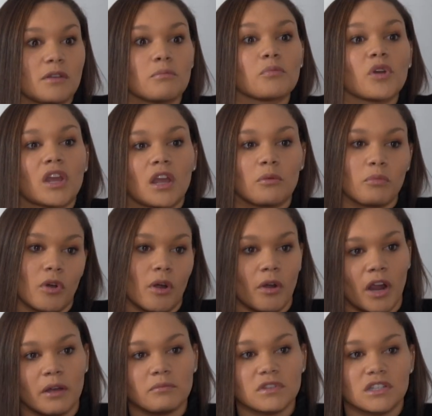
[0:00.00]
and bringing
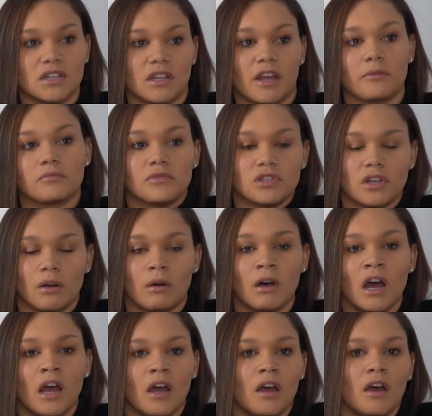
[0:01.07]
programs to them. So
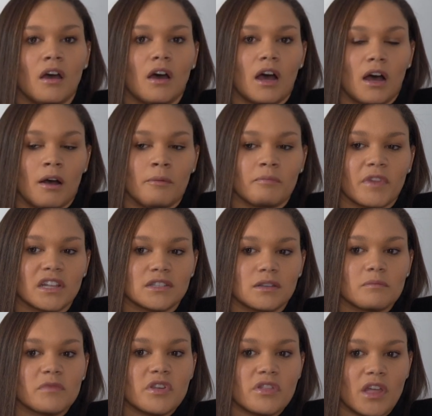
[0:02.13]
that's
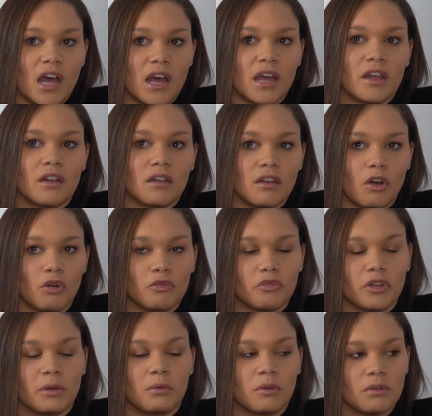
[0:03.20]
something that
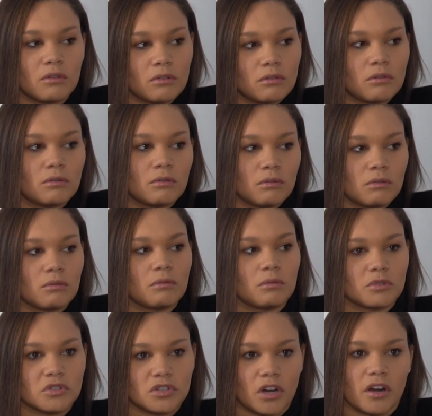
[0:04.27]
hopefully will
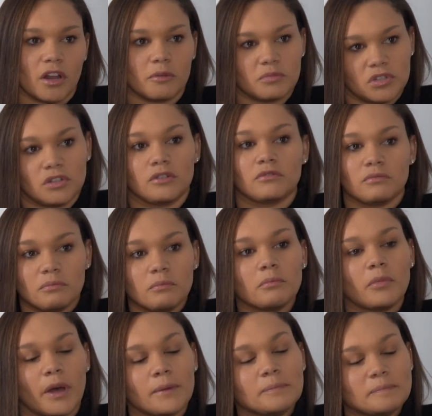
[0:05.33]
start up soon.
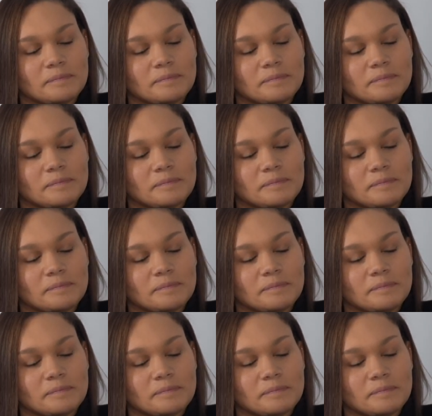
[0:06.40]
But